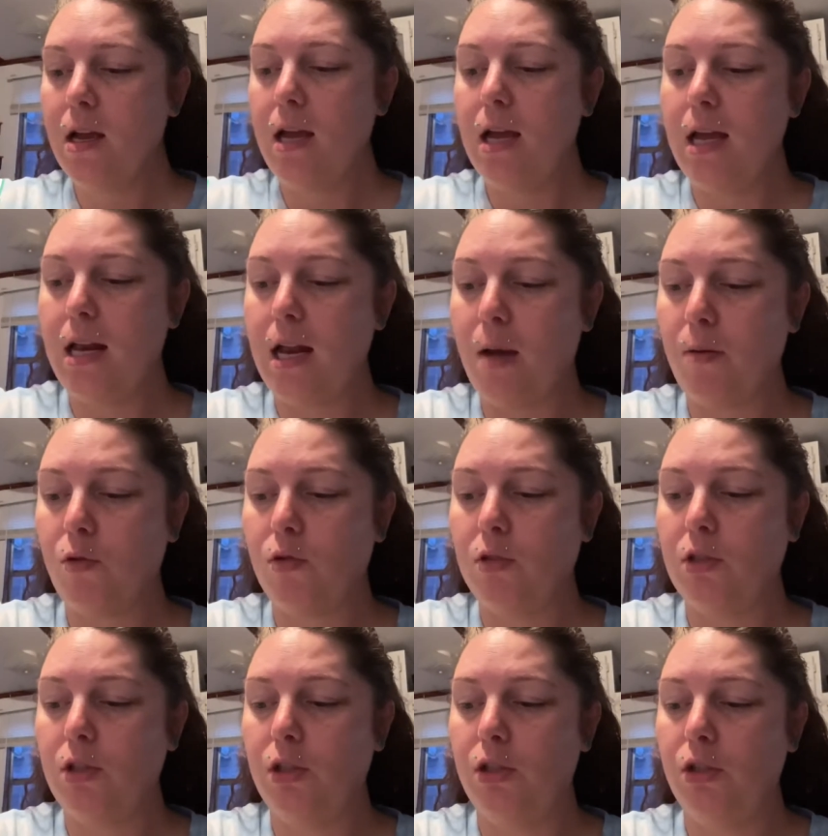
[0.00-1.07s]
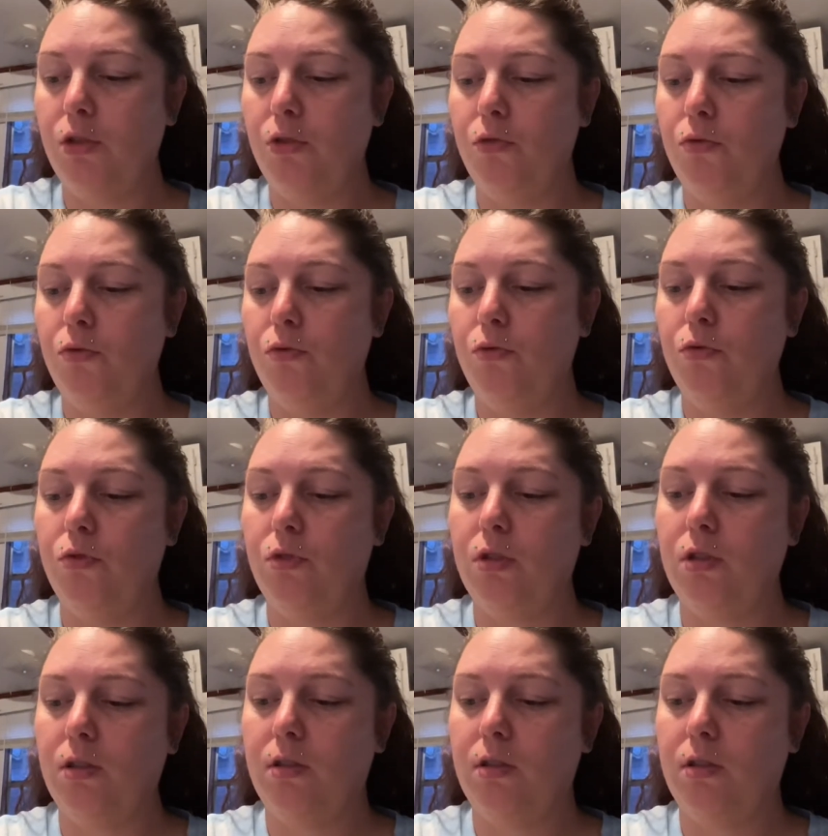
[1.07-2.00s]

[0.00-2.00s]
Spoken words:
And I'm going to use